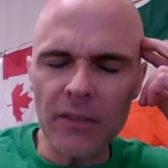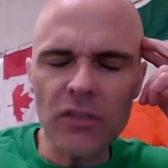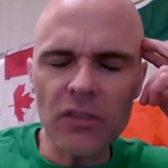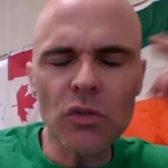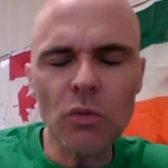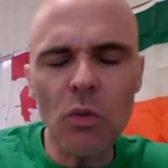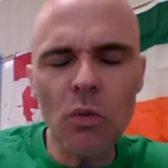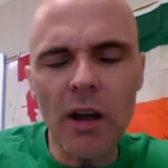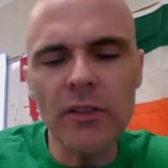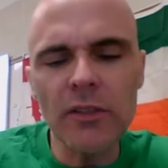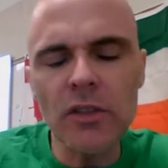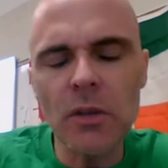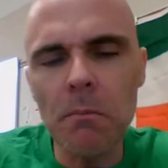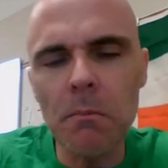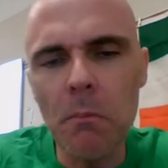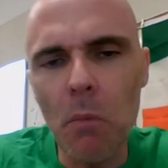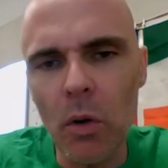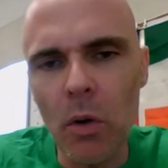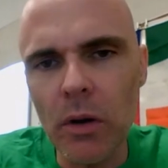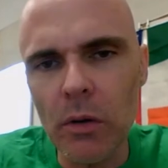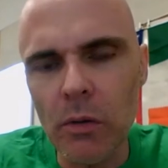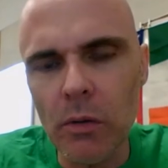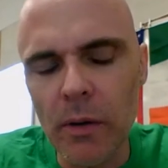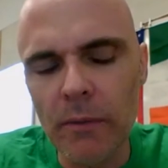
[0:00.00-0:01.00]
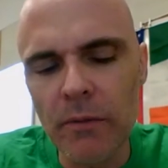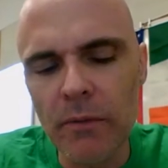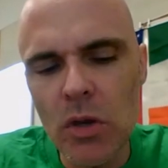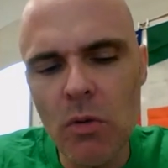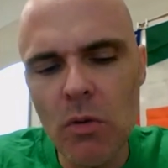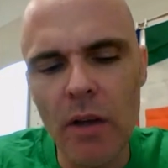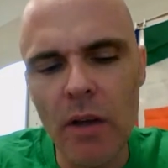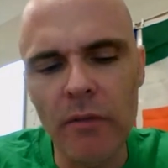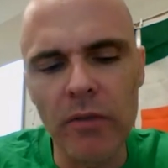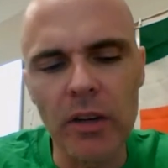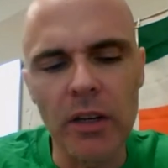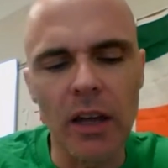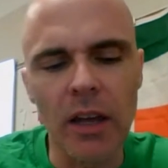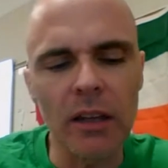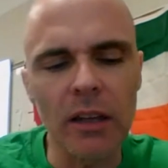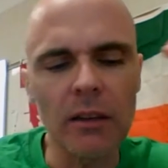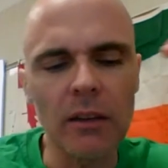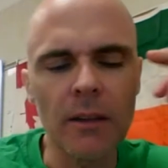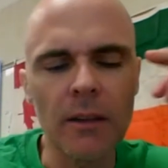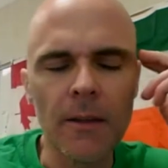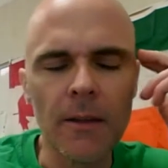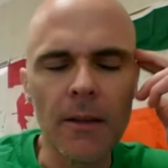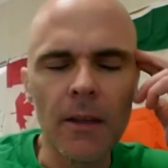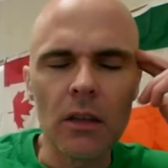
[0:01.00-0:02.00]
This is why it's important to review every
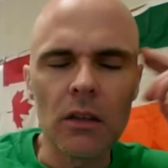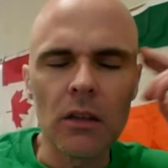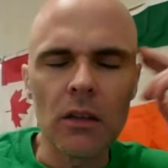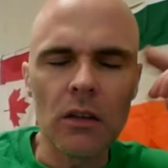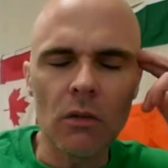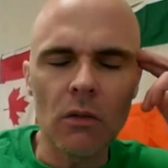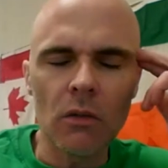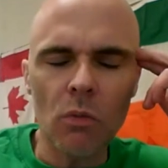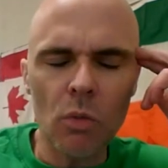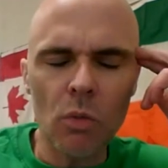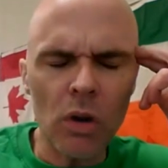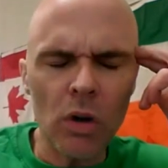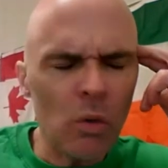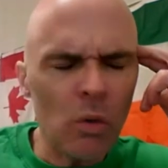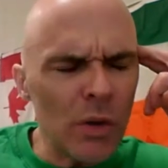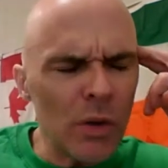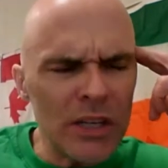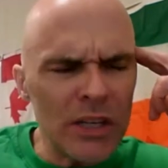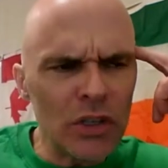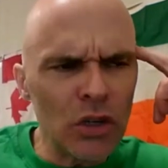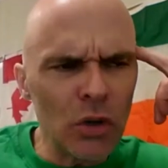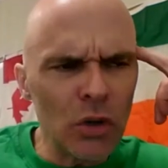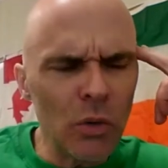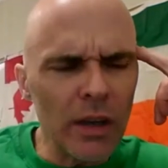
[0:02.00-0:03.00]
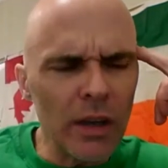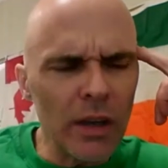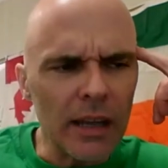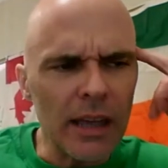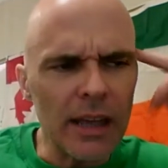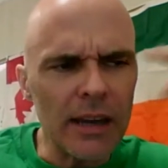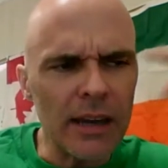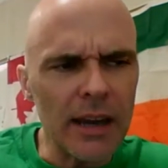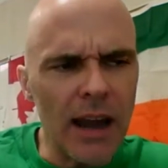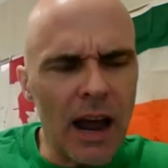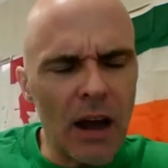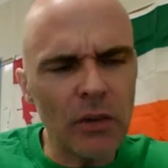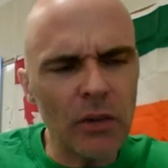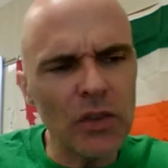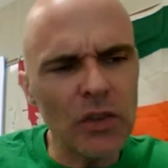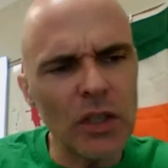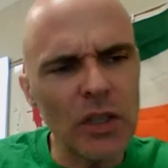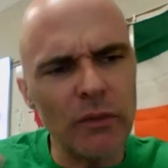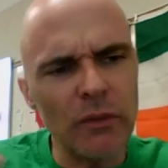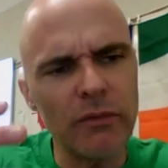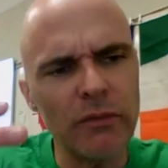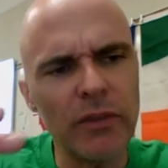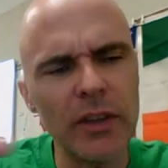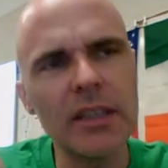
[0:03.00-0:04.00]
night. what are we doing, and how
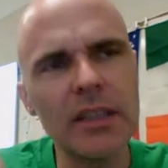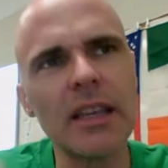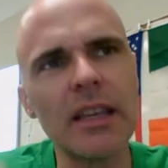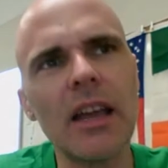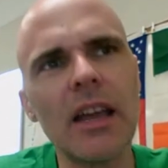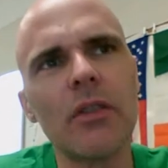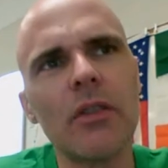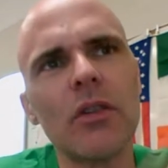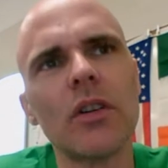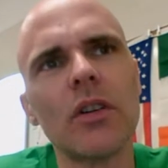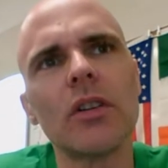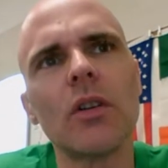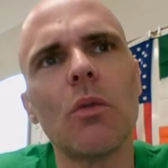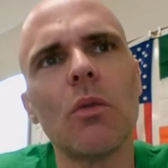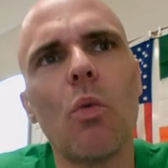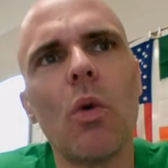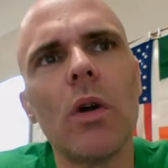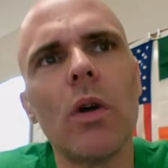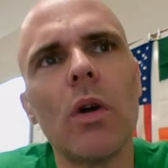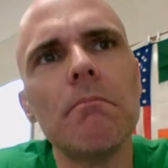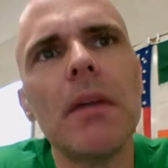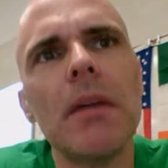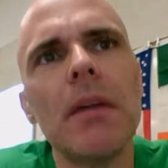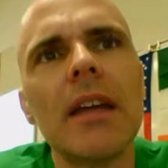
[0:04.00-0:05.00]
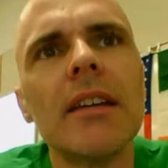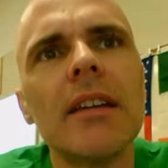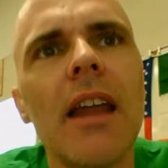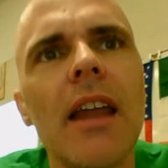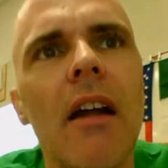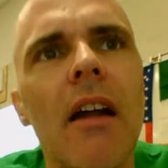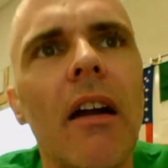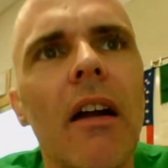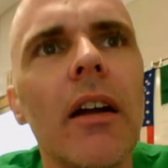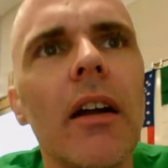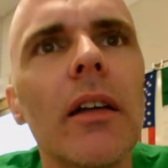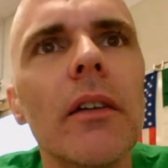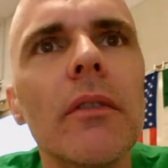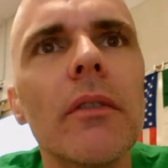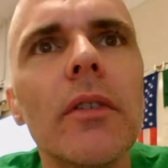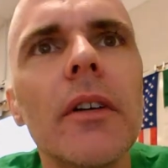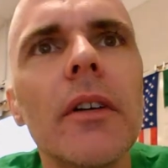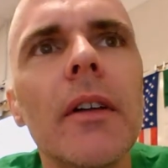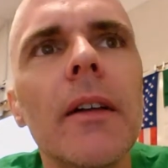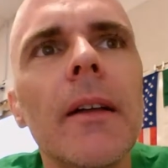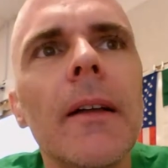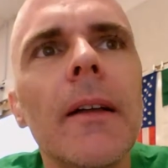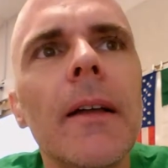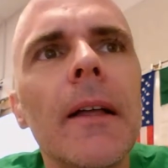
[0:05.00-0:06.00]
does it fit together into one big
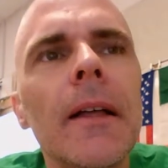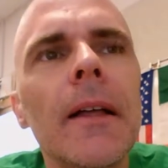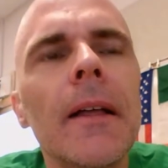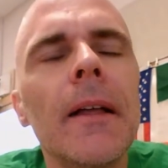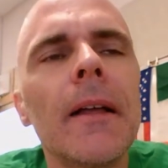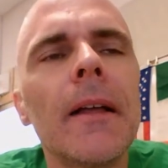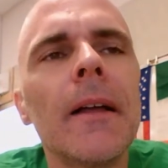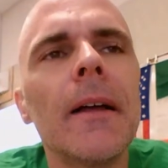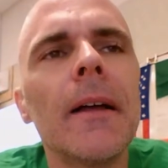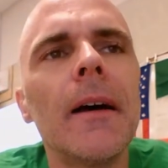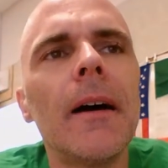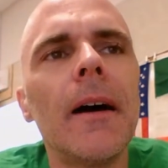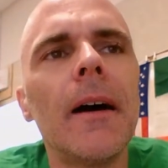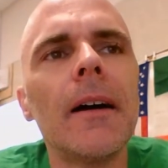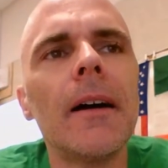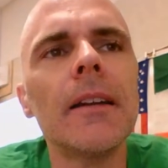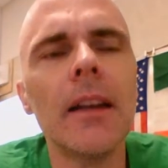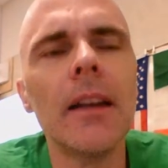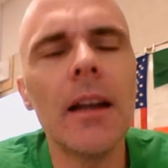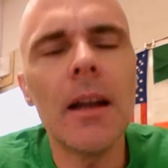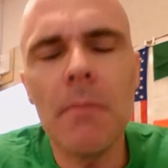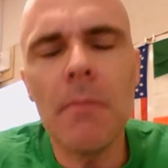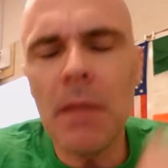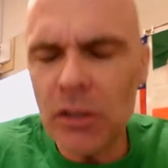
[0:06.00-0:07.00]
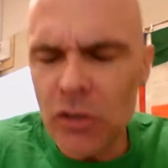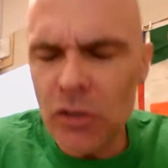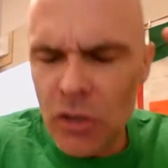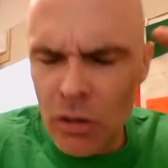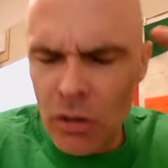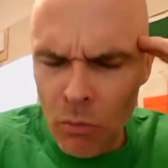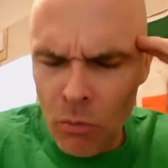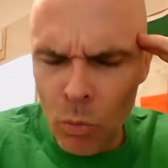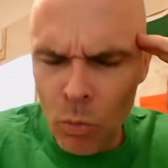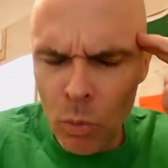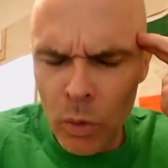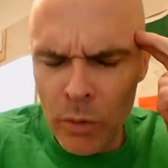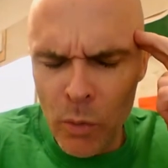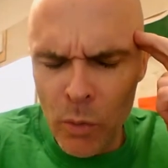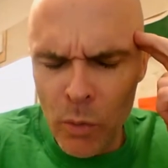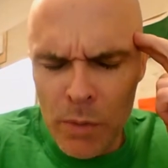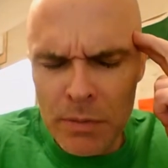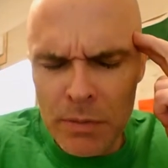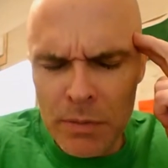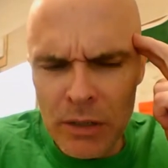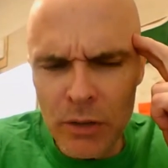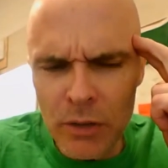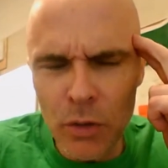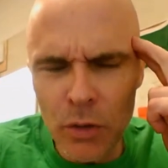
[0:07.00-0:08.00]
narrative? Did I mention, what
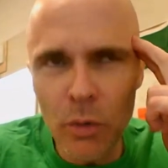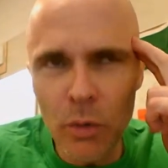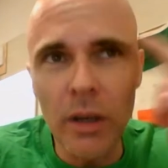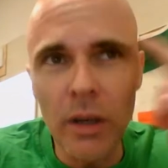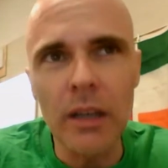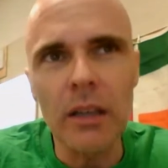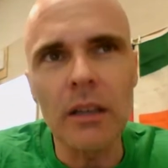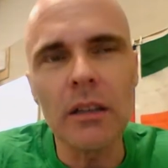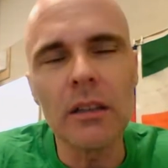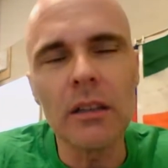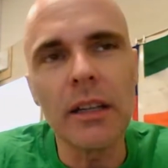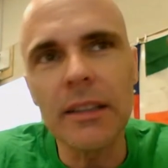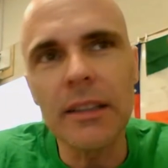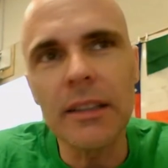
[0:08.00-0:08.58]
have we been doing?